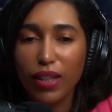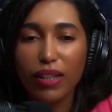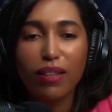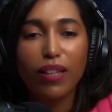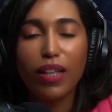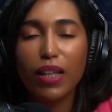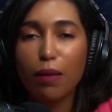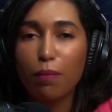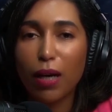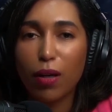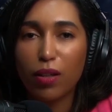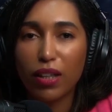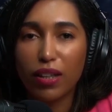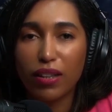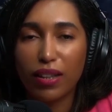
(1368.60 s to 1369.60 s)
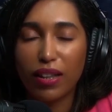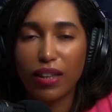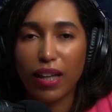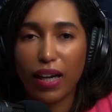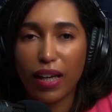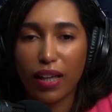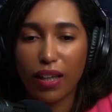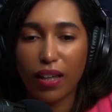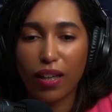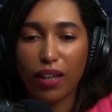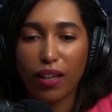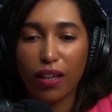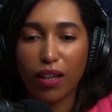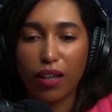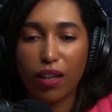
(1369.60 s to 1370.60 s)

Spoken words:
Think about it like